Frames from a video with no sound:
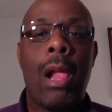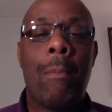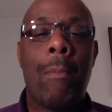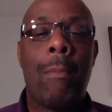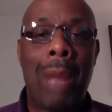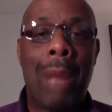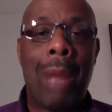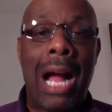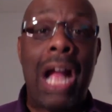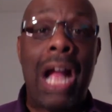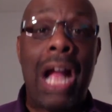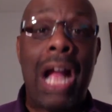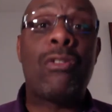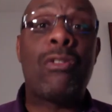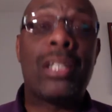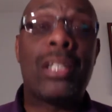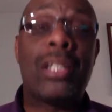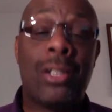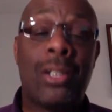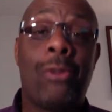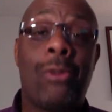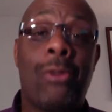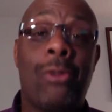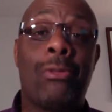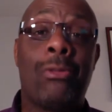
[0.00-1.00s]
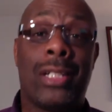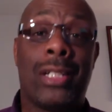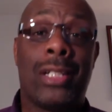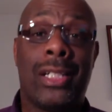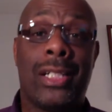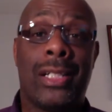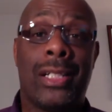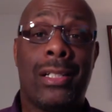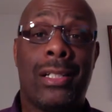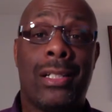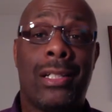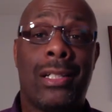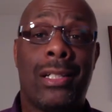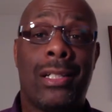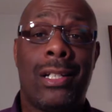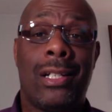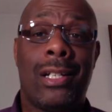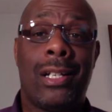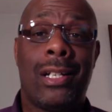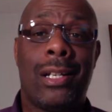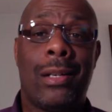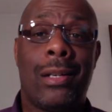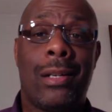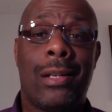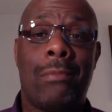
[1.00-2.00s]
Myron Golden.
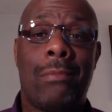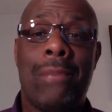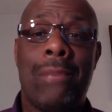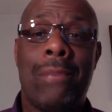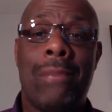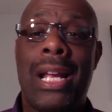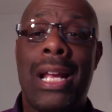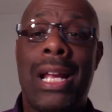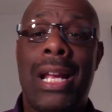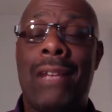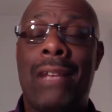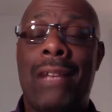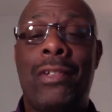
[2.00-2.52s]
Man,